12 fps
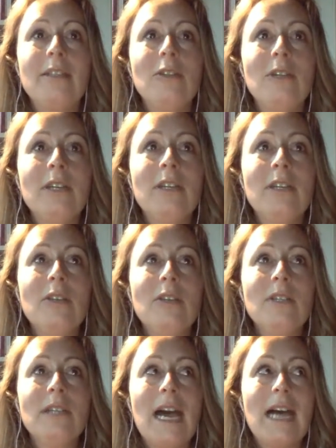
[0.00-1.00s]
can use
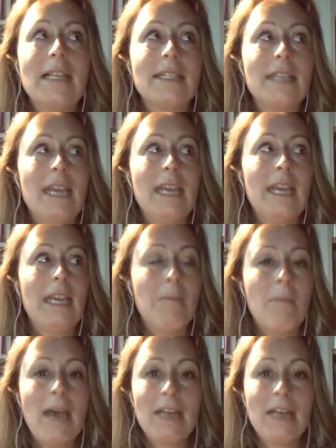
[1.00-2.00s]
it as a magic